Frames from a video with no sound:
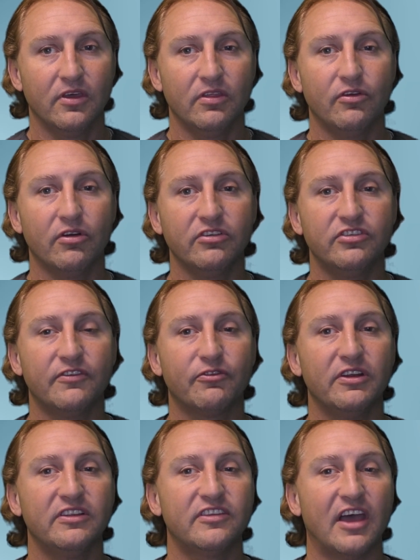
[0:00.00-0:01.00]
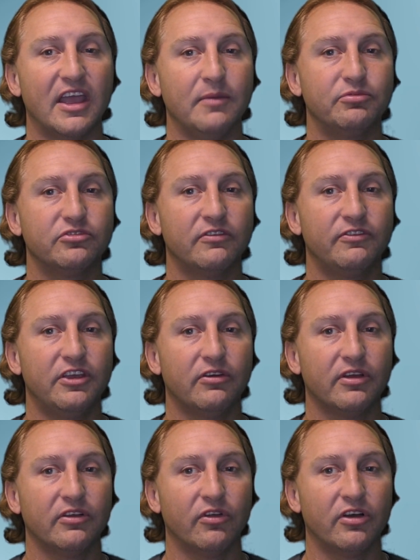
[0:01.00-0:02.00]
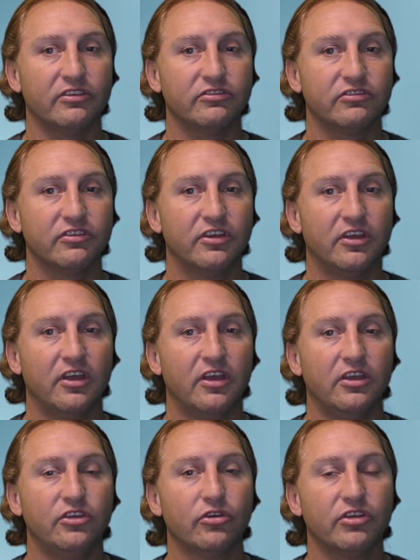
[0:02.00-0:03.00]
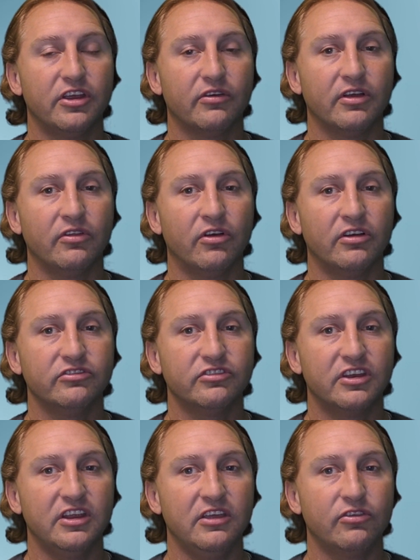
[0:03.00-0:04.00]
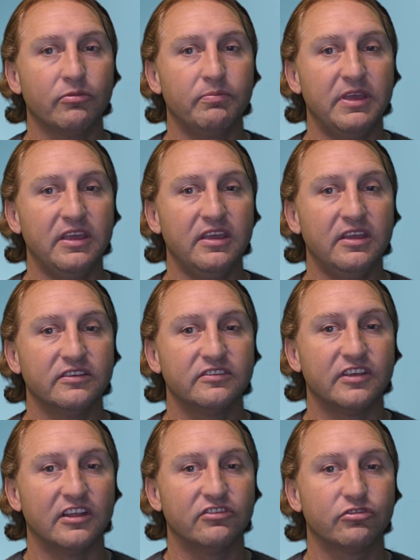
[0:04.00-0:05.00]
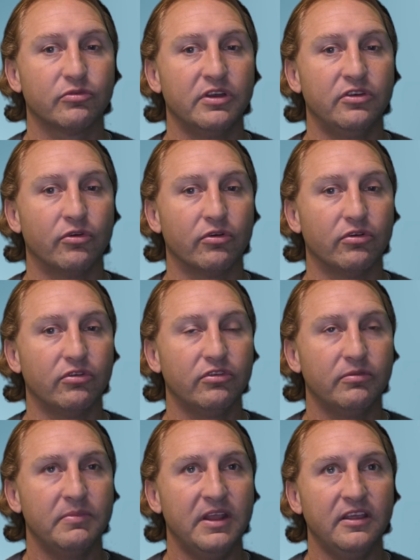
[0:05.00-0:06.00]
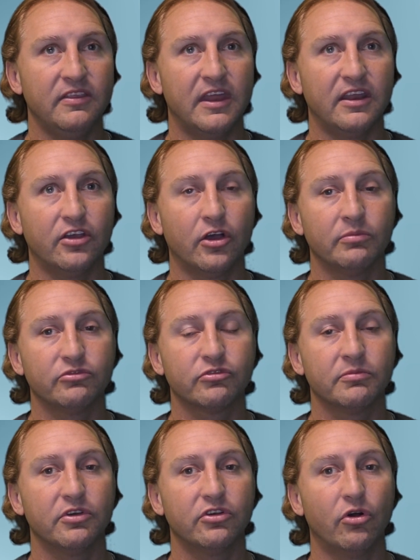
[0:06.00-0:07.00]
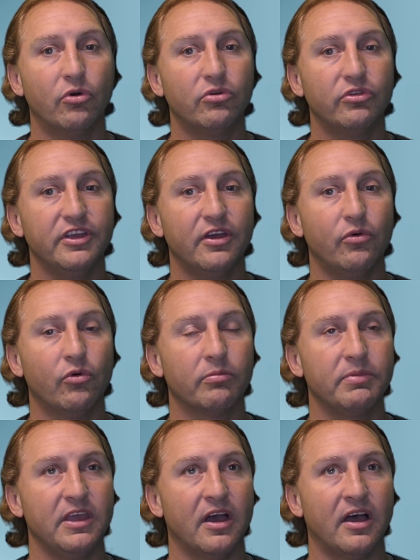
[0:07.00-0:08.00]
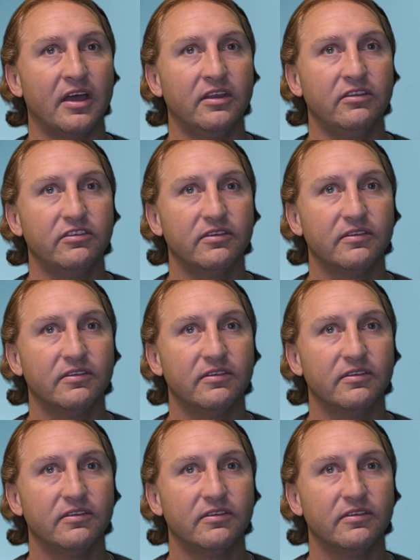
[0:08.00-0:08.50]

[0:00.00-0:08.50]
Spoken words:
There are different types of hearing loss. Your hearing loss can either be sensory neural, meaning that it comes from the cochlea or beyond.